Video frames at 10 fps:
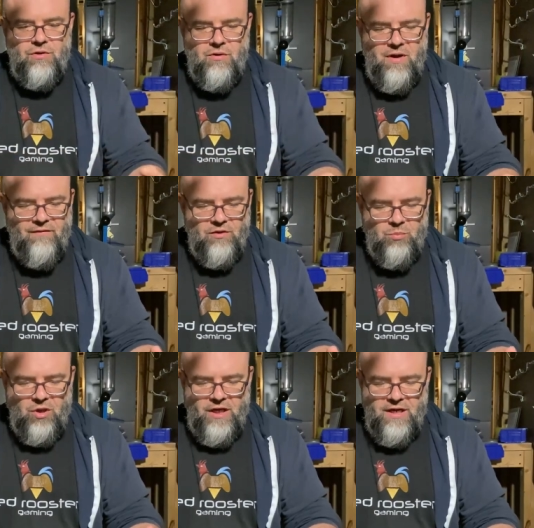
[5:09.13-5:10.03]
you know, after
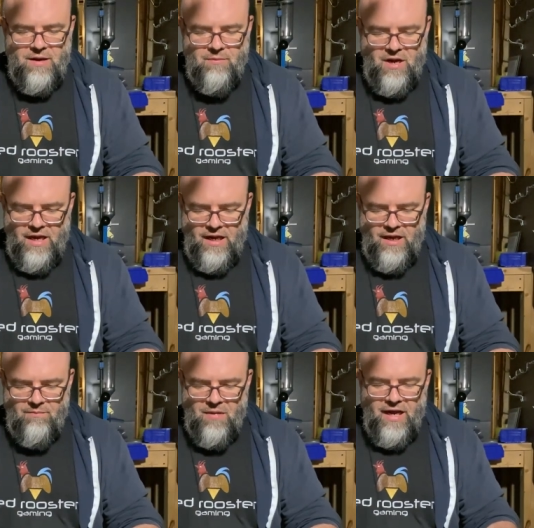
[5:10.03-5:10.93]
playing on
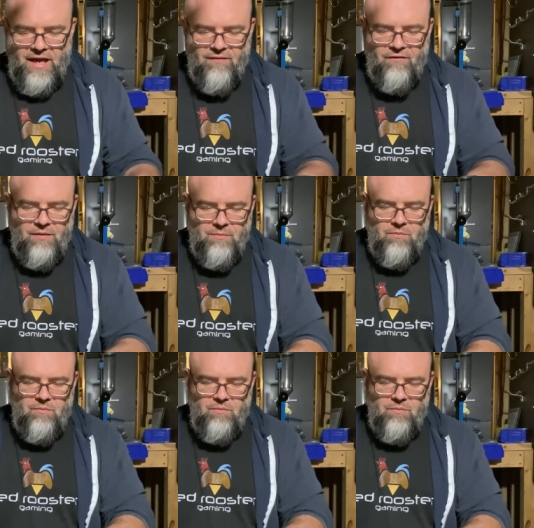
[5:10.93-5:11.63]
my my F M,